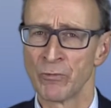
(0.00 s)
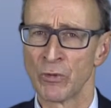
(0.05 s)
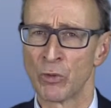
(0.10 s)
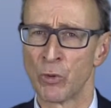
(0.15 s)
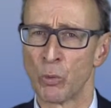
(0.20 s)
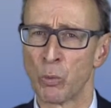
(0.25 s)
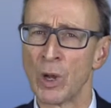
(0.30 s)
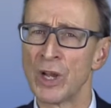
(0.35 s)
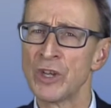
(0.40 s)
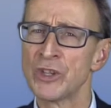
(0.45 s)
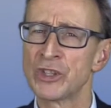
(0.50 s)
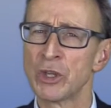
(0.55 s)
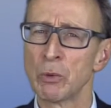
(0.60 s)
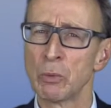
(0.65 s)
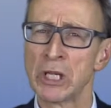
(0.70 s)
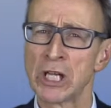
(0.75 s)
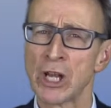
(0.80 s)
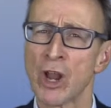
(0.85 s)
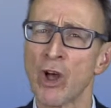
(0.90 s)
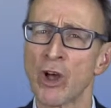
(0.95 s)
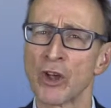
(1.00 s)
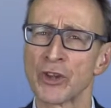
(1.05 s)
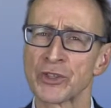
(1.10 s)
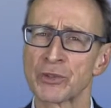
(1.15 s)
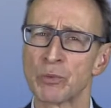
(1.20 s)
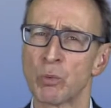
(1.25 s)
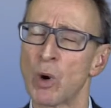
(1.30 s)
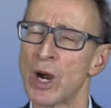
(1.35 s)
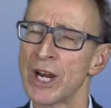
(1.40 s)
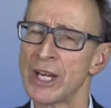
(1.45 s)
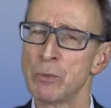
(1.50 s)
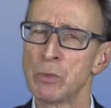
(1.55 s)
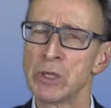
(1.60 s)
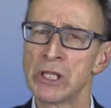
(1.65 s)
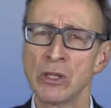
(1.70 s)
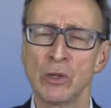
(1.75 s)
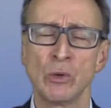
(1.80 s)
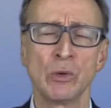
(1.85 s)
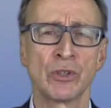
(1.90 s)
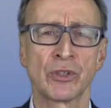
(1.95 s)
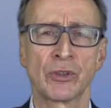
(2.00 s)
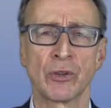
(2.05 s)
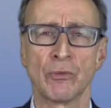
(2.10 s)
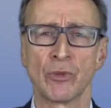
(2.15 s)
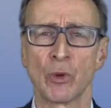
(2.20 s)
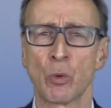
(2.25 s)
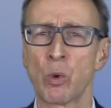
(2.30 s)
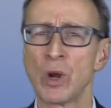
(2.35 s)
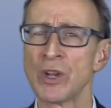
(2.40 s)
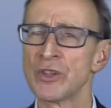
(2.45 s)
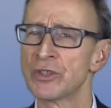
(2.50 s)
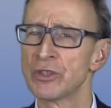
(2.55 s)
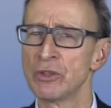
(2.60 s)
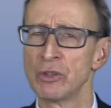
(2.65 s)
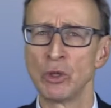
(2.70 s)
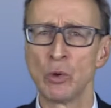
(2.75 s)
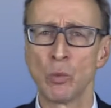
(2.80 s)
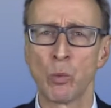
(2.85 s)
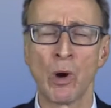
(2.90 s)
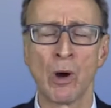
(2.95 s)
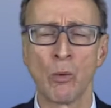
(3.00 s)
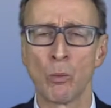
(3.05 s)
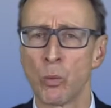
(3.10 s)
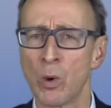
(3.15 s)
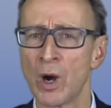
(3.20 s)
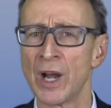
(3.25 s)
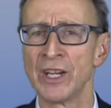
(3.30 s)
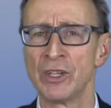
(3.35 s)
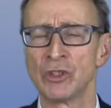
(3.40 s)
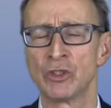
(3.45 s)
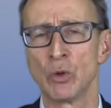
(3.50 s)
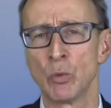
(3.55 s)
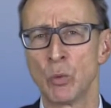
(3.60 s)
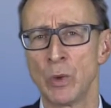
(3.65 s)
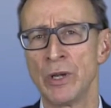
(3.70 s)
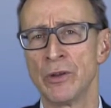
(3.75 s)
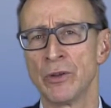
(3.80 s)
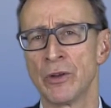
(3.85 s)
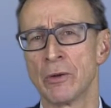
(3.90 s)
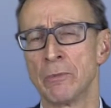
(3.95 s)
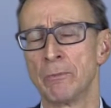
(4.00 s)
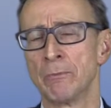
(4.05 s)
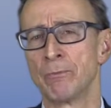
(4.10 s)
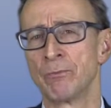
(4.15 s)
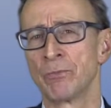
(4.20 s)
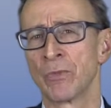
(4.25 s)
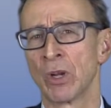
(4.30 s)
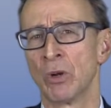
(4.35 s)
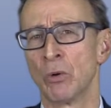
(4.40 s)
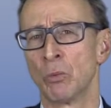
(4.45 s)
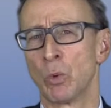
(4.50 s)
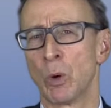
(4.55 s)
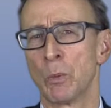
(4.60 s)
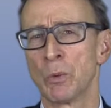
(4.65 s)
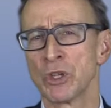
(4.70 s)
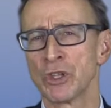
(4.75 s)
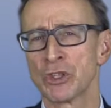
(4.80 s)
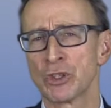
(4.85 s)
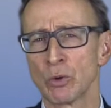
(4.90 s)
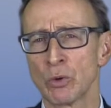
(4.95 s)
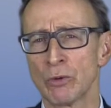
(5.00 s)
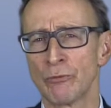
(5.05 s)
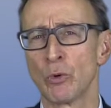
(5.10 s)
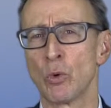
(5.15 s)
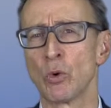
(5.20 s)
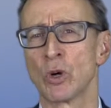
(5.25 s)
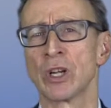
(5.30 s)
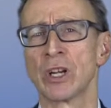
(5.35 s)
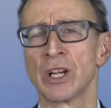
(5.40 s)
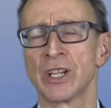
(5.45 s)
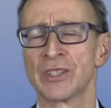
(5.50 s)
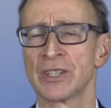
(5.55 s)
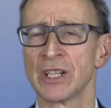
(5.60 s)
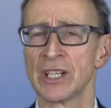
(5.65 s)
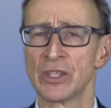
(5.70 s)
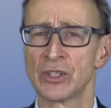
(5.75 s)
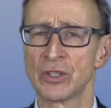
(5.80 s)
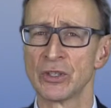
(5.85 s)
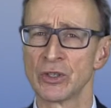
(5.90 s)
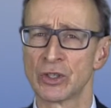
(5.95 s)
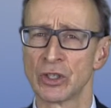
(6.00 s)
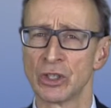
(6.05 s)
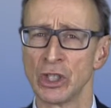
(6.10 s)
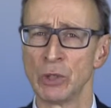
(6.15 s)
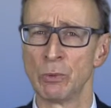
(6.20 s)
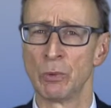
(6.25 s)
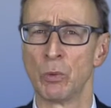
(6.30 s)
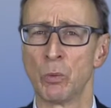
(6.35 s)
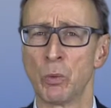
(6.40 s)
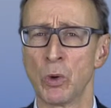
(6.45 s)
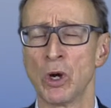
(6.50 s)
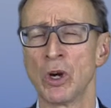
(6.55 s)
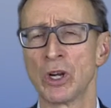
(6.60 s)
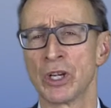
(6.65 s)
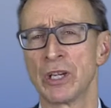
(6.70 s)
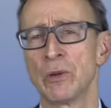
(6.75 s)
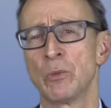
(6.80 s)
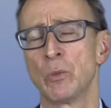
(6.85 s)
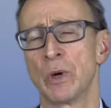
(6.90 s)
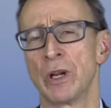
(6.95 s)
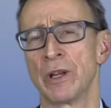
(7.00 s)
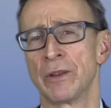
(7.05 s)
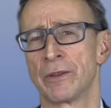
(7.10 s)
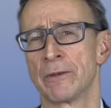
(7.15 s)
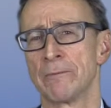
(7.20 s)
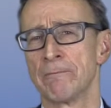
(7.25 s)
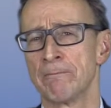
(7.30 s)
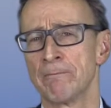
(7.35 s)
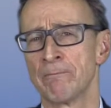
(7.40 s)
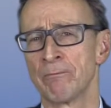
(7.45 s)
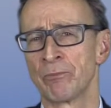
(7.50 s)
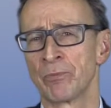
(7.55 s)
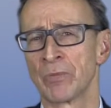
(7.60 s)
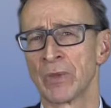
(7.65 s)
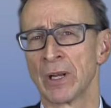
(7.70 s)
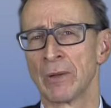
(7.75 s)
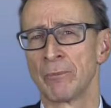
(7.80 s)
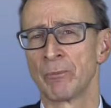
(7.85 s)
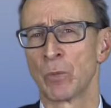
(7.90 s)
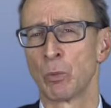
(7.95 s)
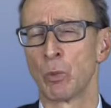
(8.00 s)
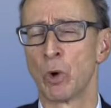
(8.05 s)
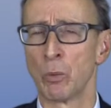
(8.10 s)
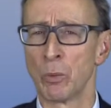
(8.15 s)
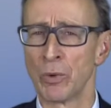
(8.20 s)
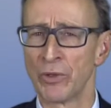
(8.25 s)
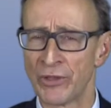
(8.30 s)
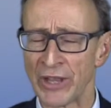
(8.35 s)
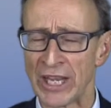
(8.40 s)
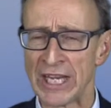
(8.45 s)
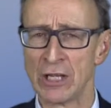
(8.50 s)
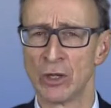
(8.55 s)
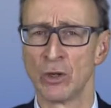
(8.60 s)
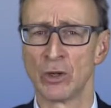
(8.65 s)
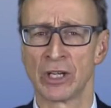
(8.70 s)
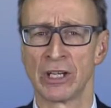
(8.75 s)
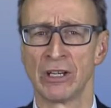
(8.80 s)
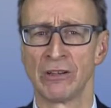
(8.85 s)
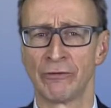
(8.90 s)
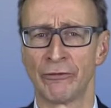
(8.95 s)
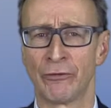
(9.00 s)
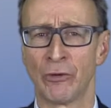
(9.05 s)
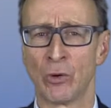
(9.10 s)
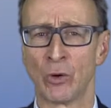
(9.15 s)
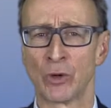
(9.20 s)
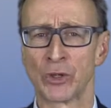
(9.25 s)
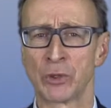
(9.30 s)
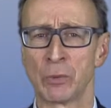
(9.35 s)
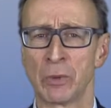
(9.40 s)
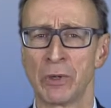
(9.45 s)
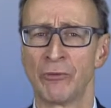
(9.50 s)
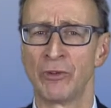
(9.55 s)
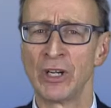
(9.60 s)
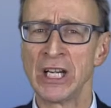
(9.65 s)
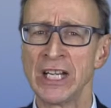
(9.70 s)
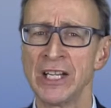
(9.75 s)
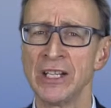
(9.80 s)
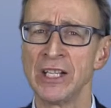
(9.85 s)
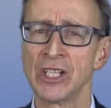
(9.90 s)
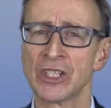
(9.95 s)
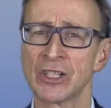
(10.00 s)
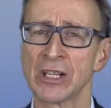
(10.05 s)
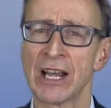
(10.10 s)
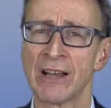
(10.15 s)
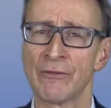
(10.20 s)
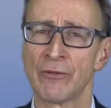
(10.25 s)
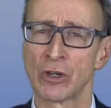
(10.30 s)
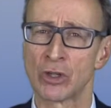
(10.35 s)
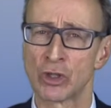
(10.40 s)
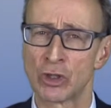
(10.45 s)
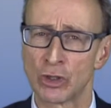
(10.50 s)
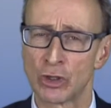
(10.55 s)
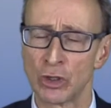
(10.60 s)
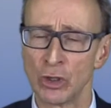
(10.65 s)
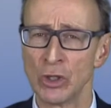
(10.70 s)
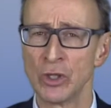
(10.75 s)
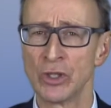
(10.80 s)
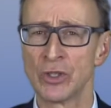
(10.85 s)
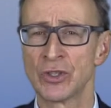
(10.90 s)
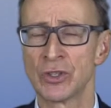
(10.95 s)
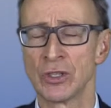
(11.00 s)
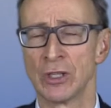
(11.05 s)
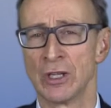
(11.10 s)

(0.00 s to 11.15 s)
The ones that we lost, why did we lose them? The ones that you won, why did you win them? What were the sort of organizations that you were working with? What were they looking for? So we really need to have a good